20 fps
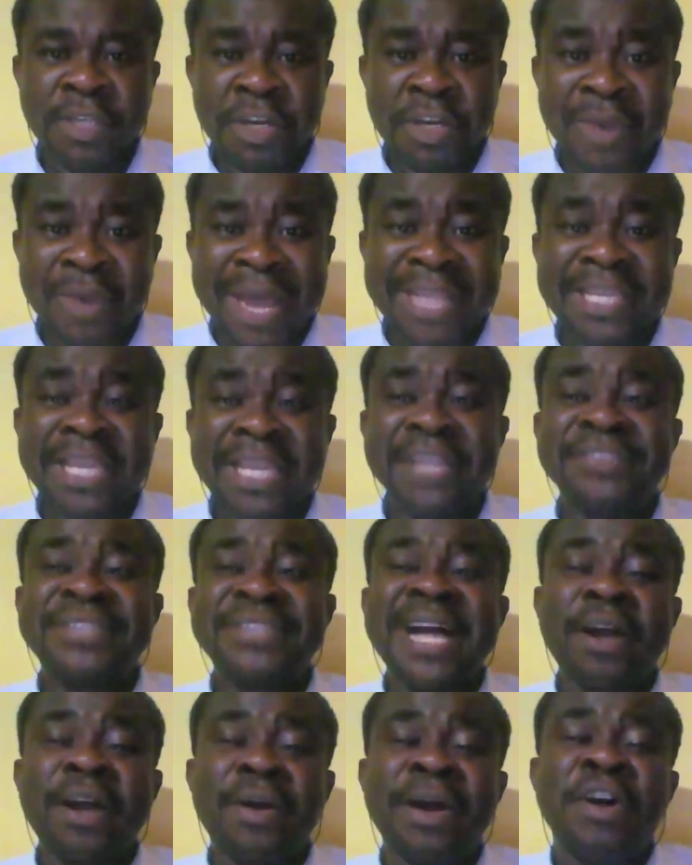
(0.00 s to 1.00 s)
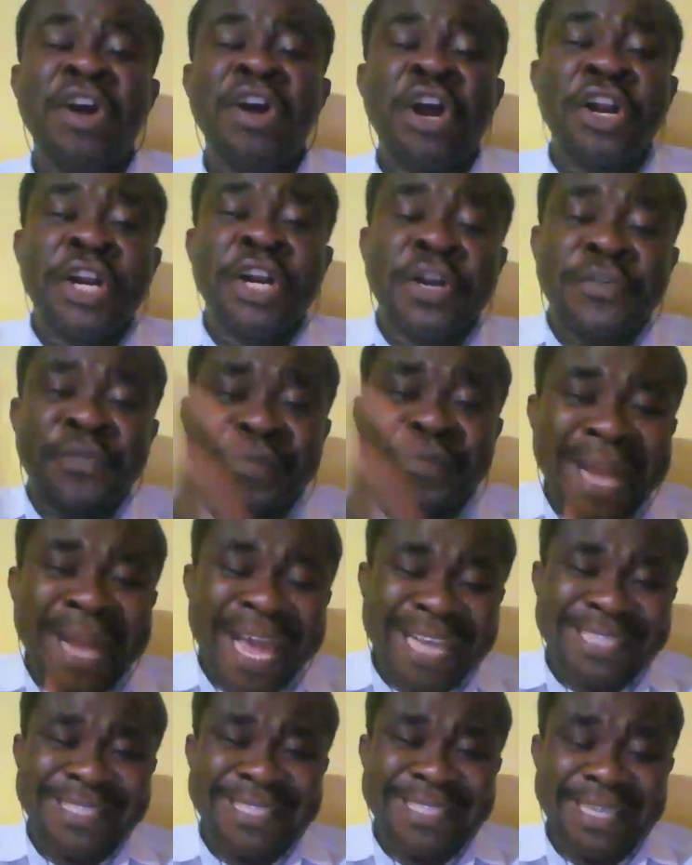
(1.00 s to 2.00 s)
right? It's kind of
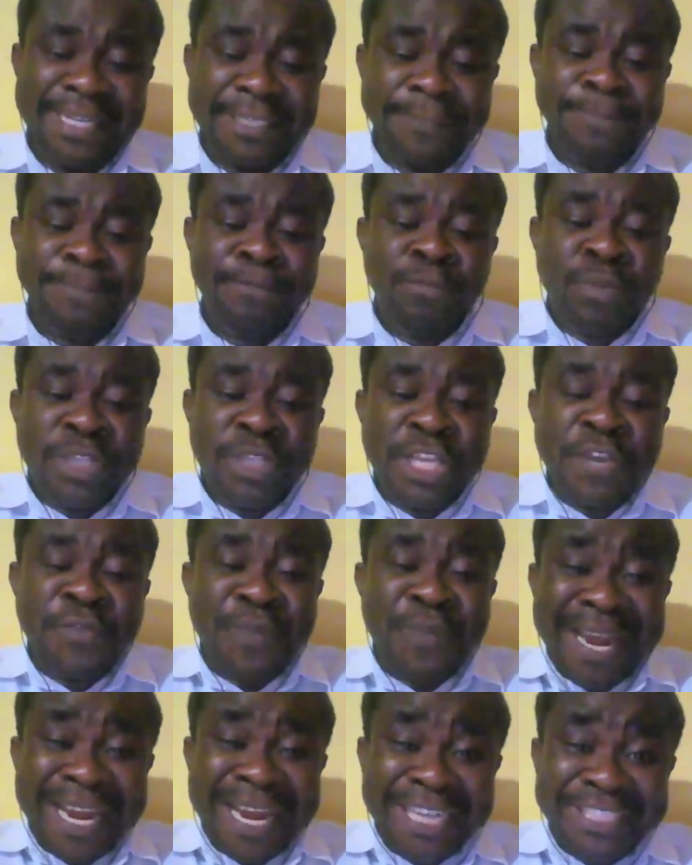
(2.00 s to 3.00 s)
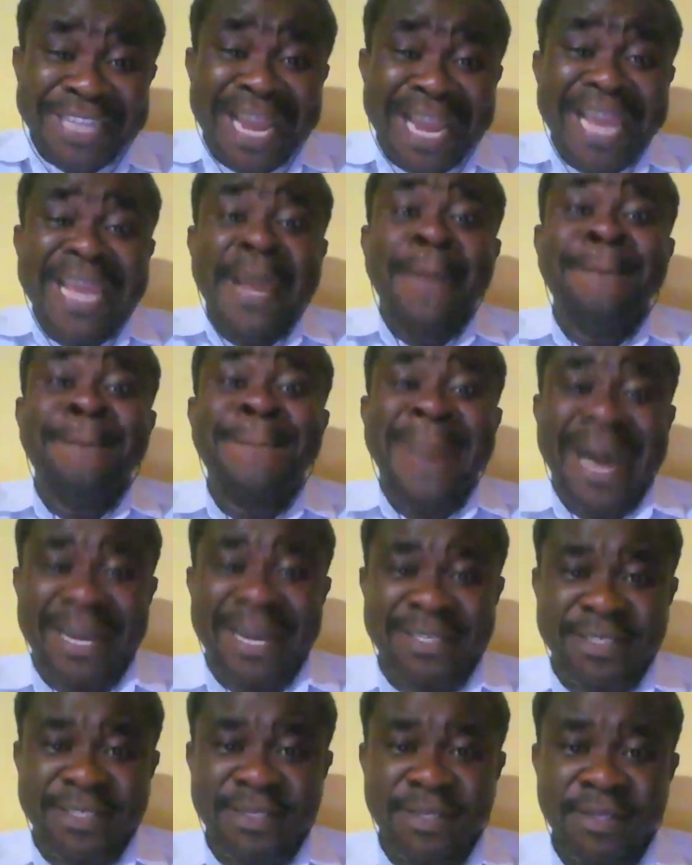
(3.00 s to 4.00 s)
reflecting the financial
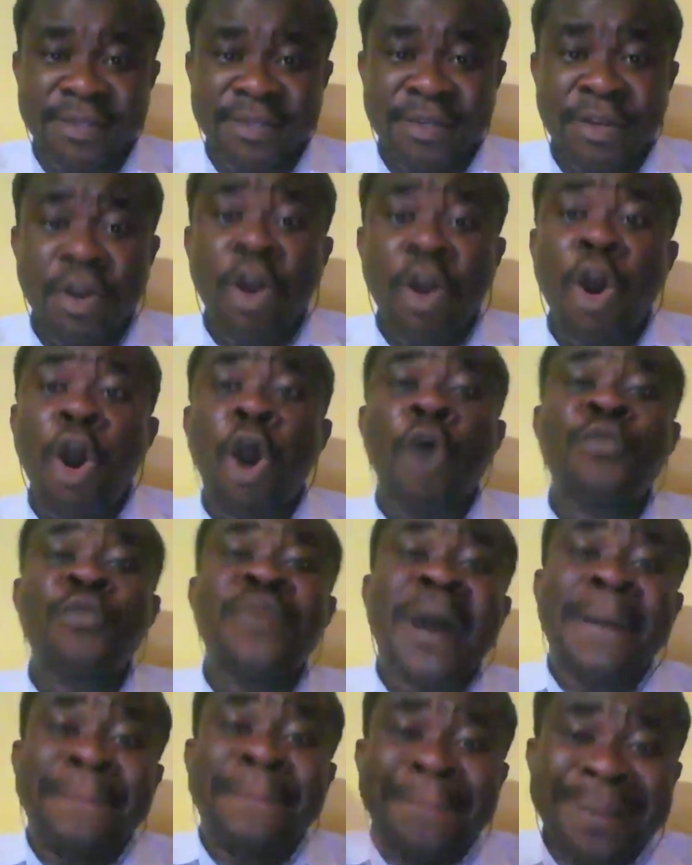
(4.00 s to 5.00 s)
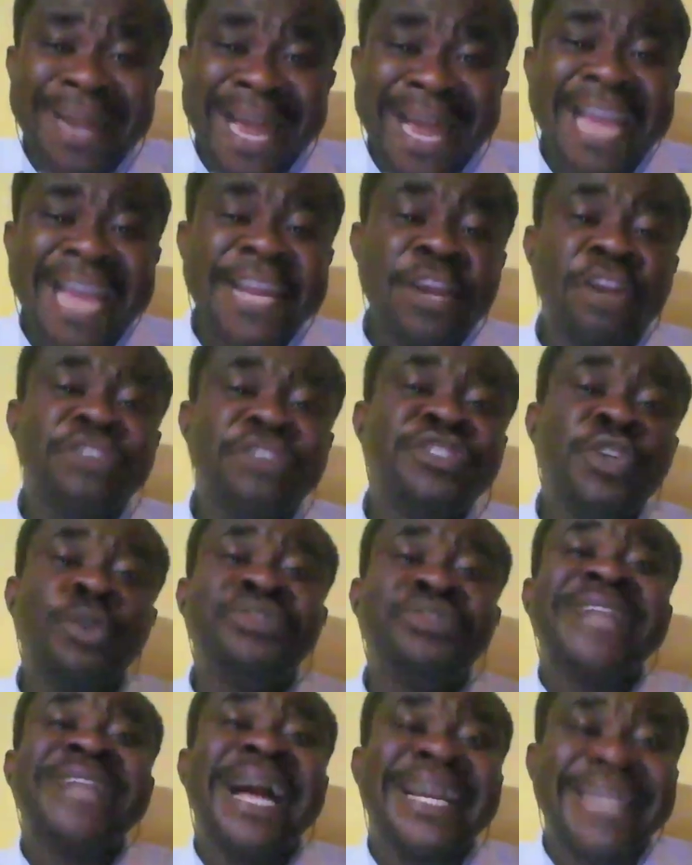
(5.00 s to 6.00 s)
impact of applying those new
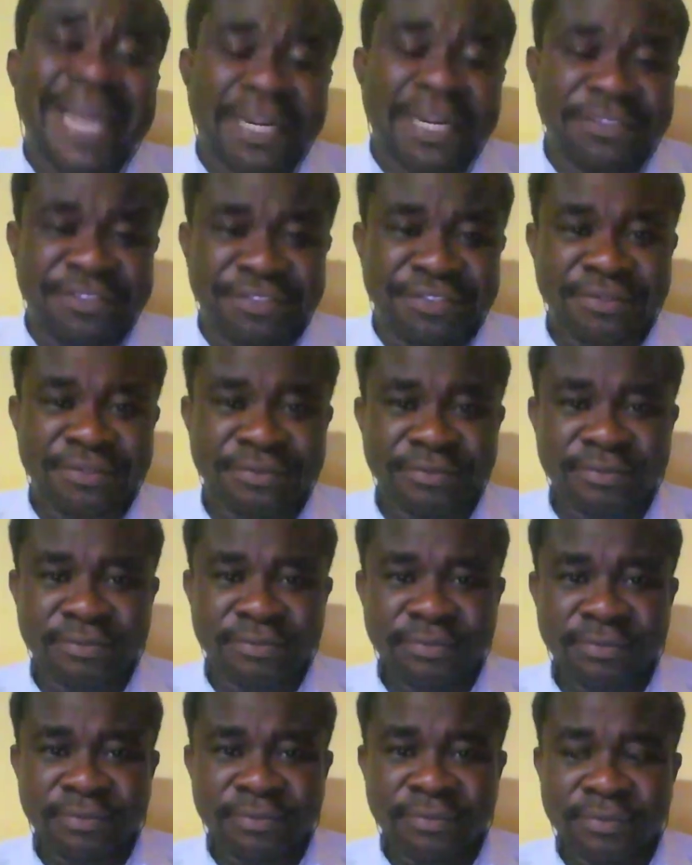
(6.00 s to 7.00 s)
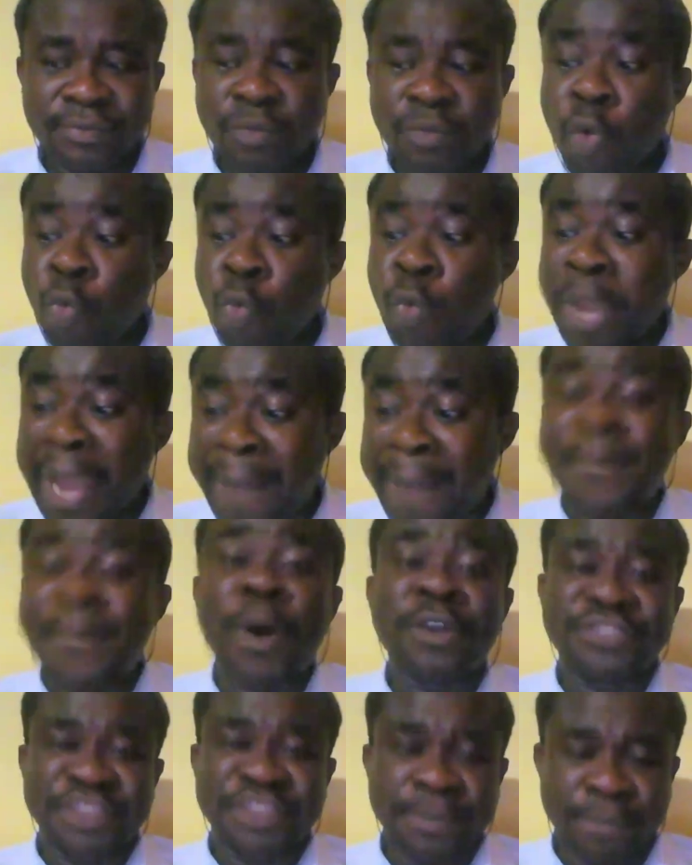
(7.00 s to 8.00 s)
standards where
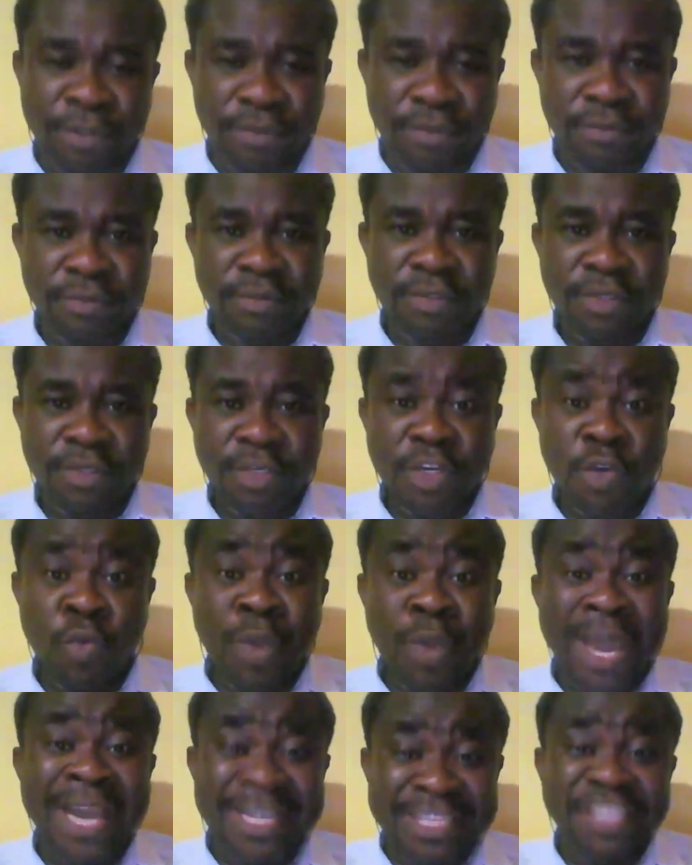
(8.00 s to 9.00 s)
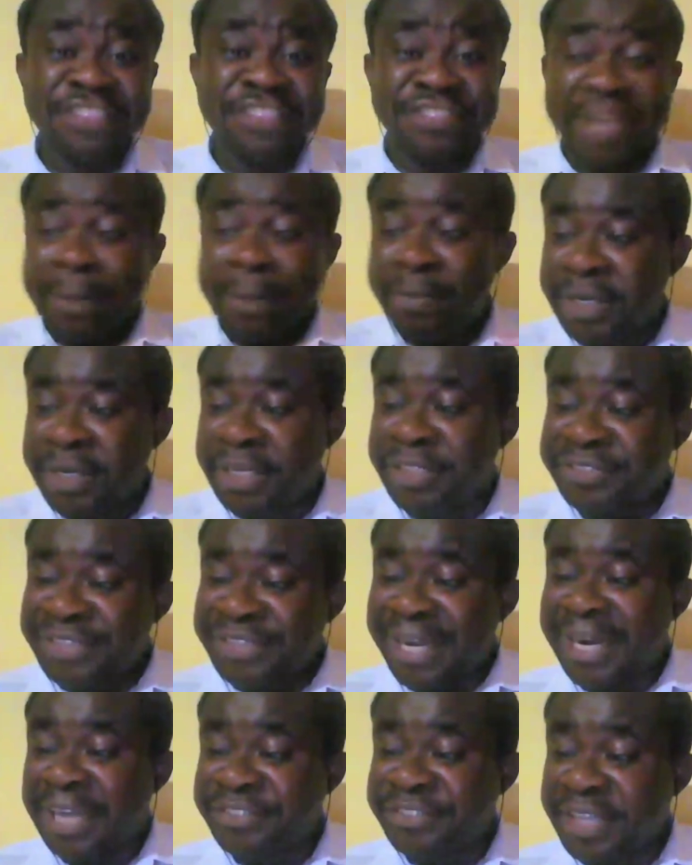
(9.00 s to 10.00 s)
possible. Where it is, the
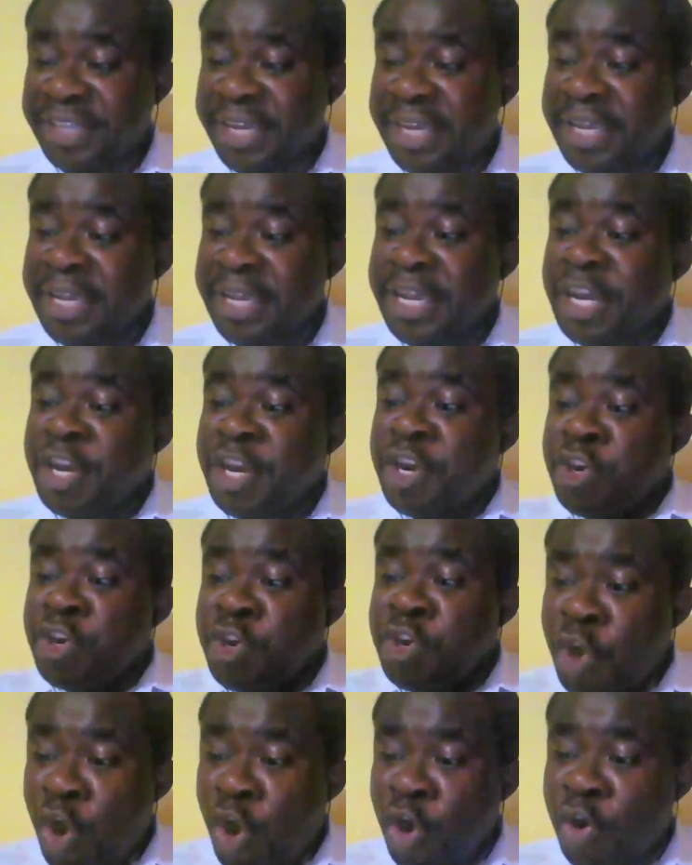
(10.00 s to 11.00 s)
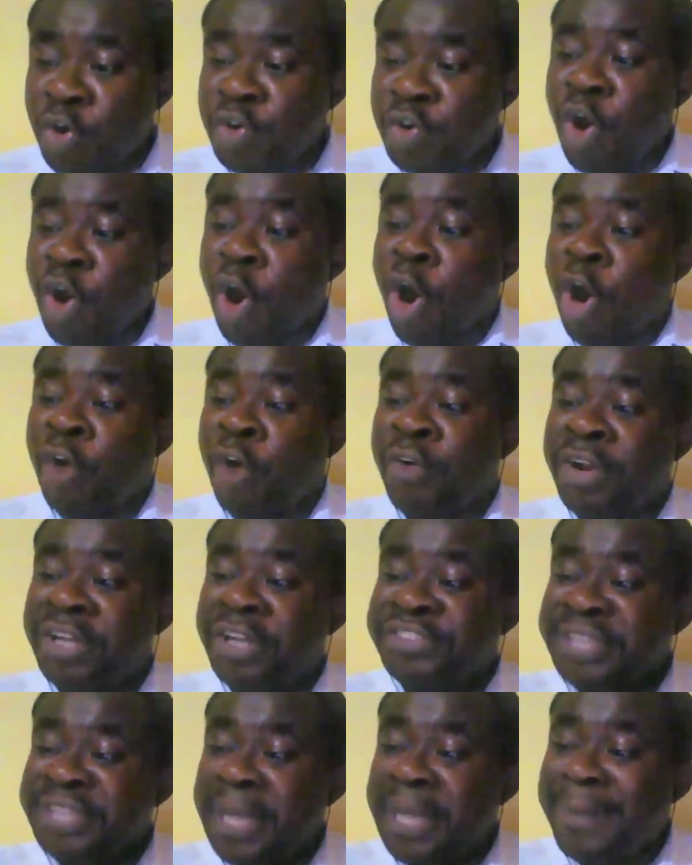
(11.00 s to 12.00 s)
standard say, known or
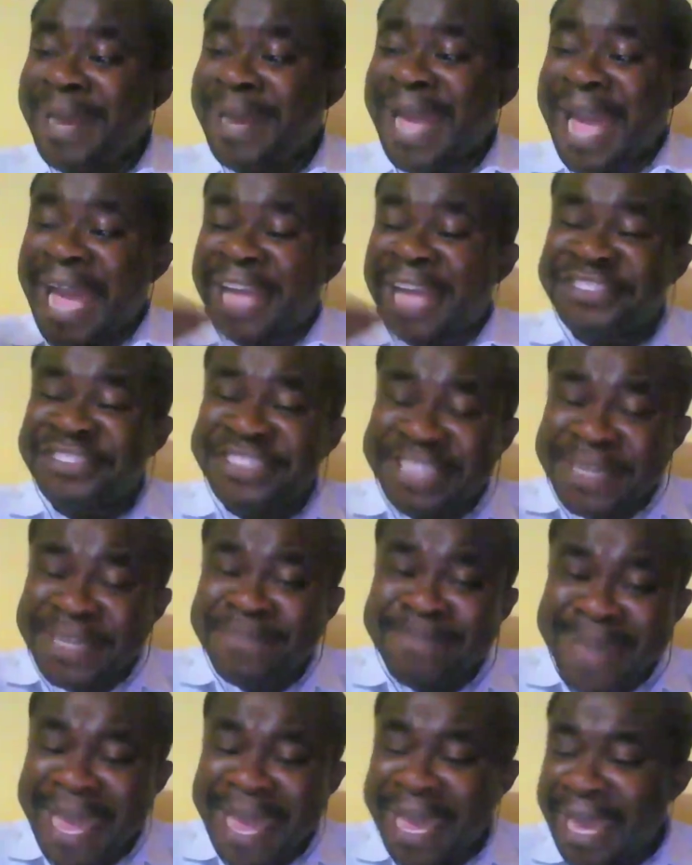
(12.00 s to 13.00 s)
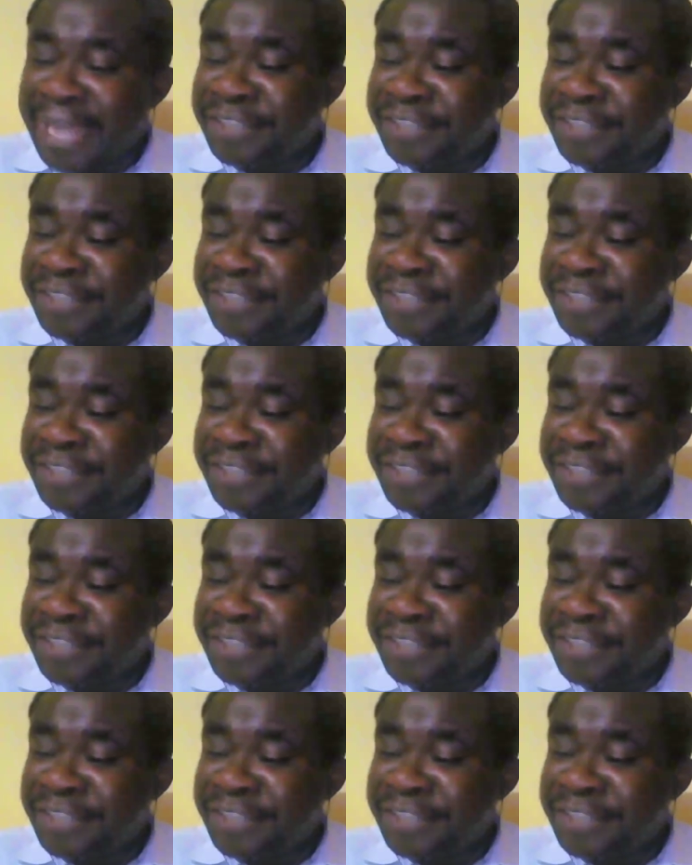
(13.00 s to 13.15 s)
reasonably estimable